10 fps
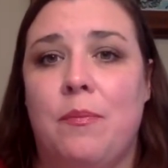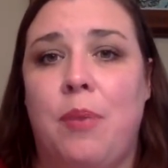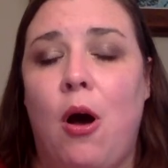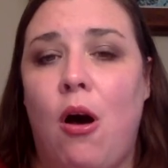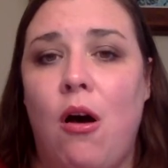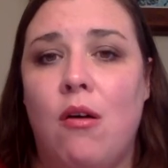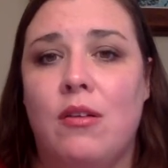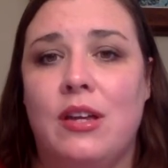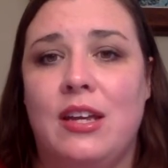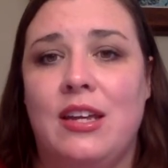
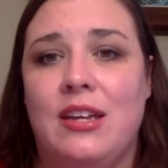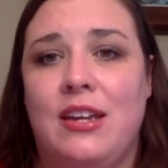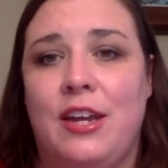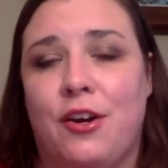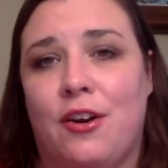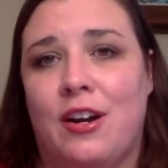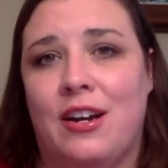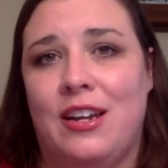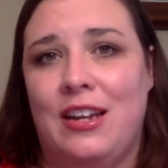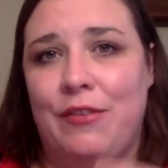Paul here,
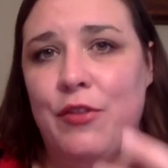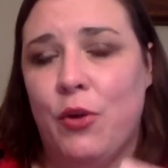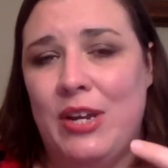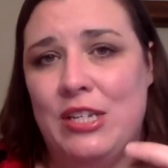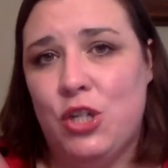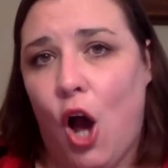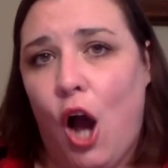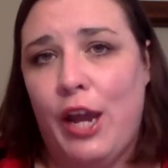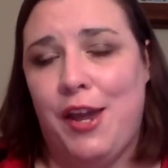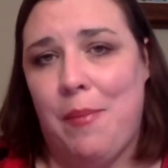even though he's
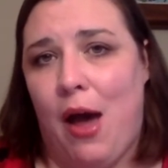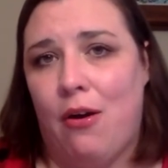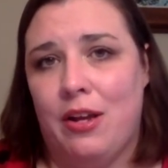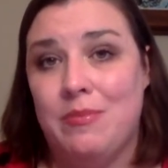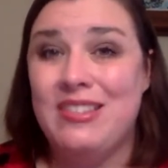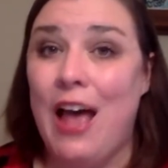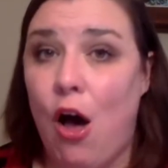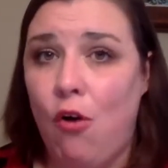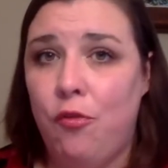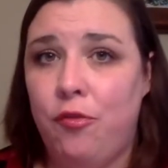talking about
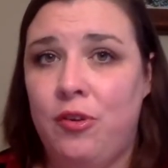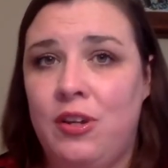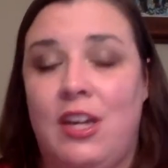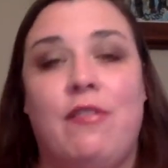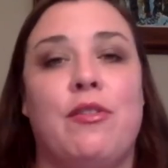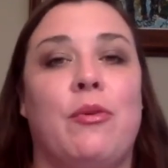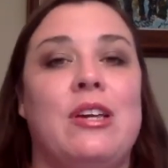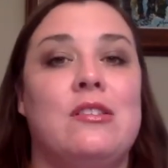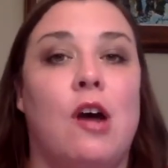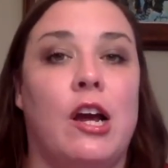himself, even though
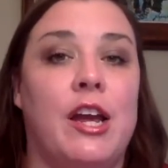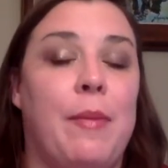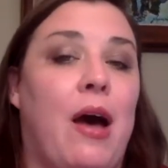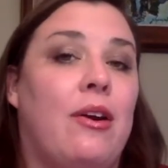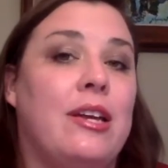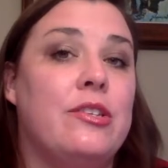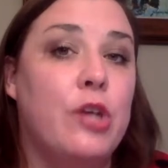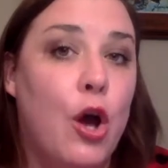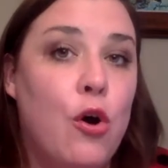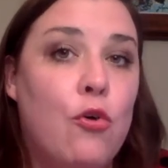he's talking about his
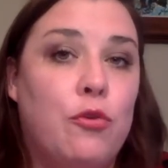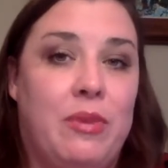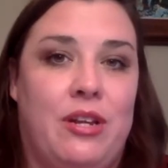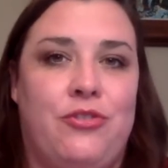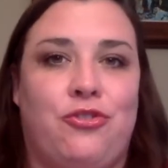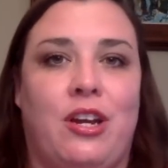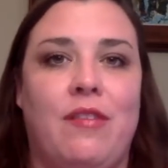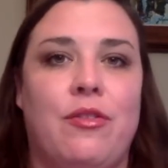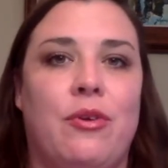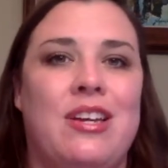own ministry,
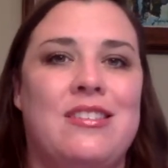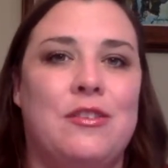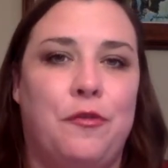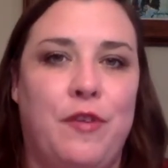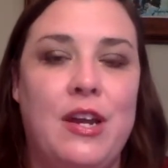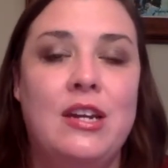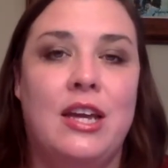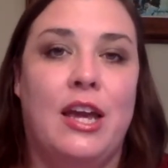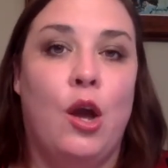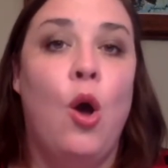even though he's
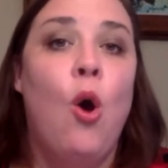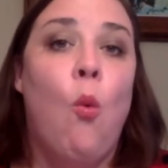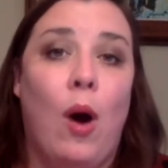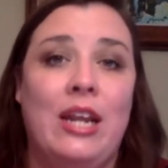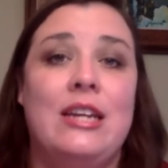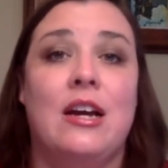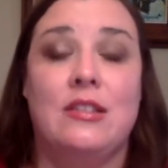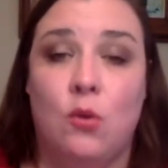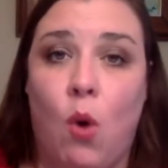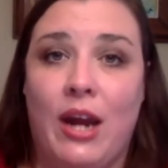defending what he does
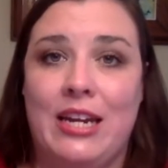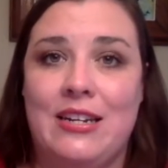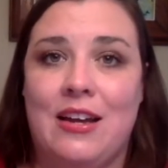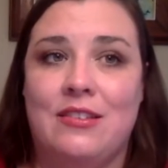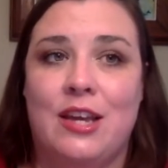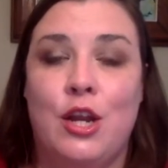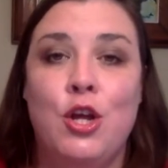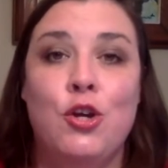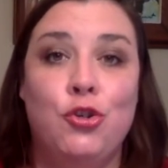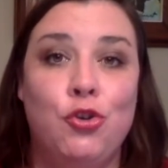and why he does it
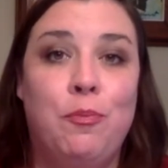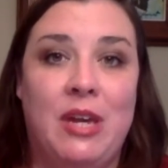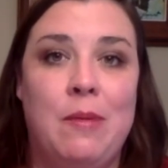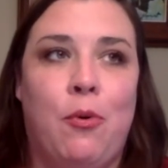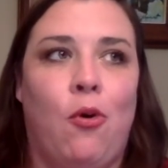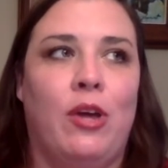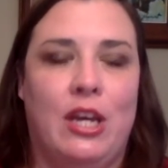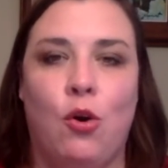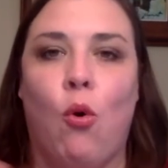to people in